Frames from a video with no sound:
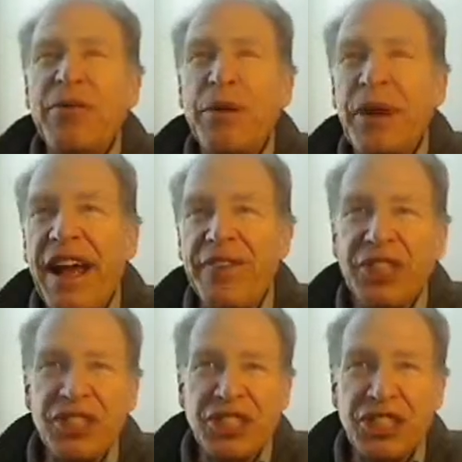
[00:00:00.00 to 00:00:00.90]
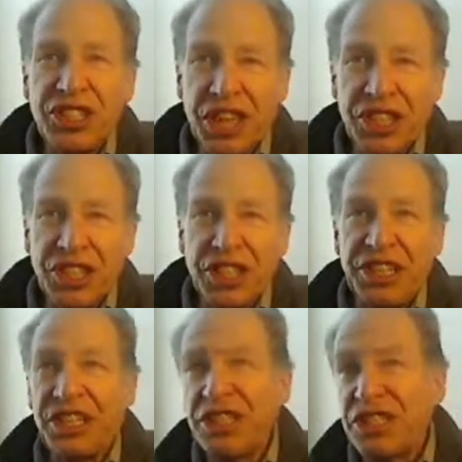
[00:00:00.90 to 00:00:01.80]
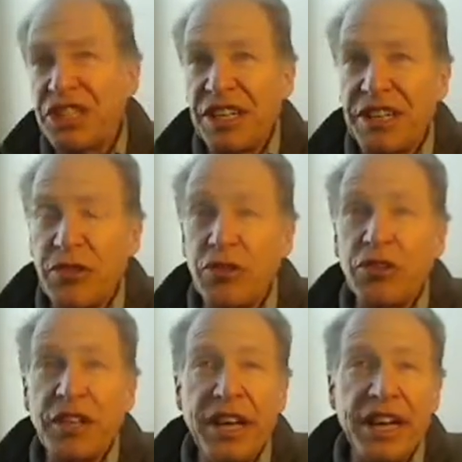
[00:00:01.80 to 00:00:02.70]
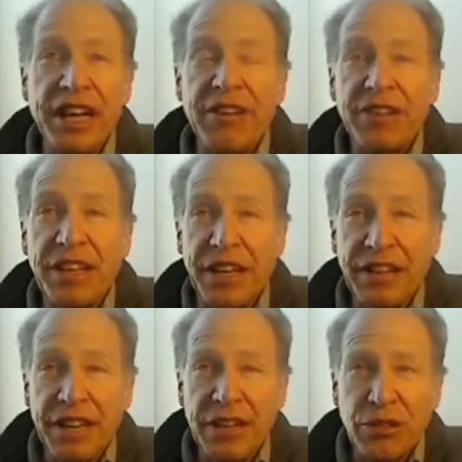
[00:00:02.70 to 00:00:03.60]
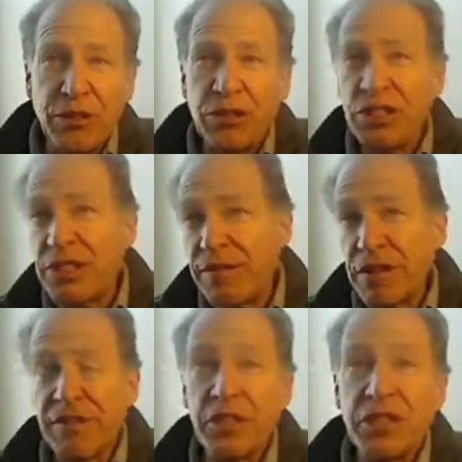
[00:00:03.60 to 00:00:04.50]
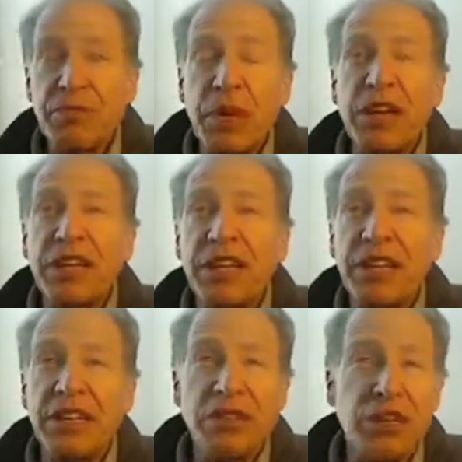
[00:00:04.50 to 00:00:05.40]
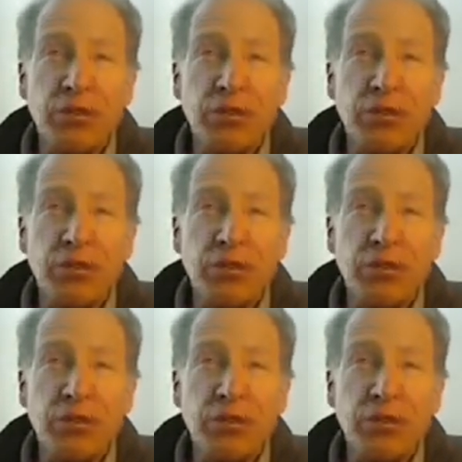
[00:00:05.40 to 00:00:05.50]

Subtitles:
we were having this discussion in this Google Hangout that I do, discovering various marketing,